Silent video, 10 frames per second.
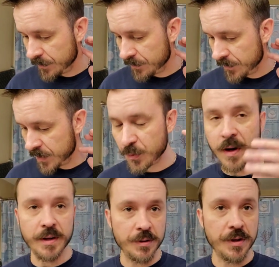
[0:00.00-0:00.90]
that's why
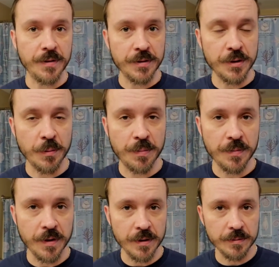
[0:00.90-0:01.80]
I used it in the soap
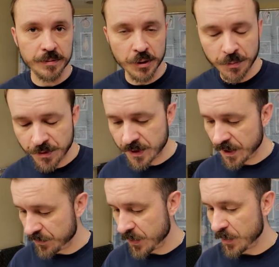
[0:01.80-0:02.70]
of the day
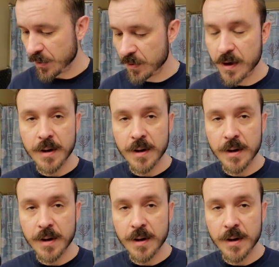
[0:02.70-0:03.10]
photo,